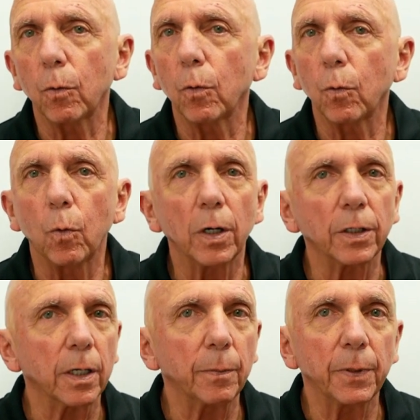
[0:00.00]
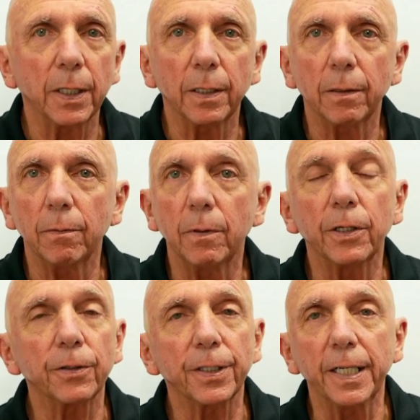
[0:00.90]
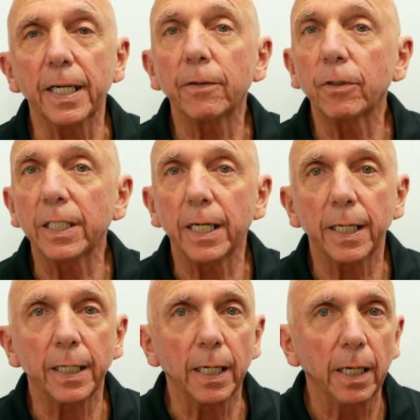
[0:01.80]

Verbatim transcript: one coming nearly every day.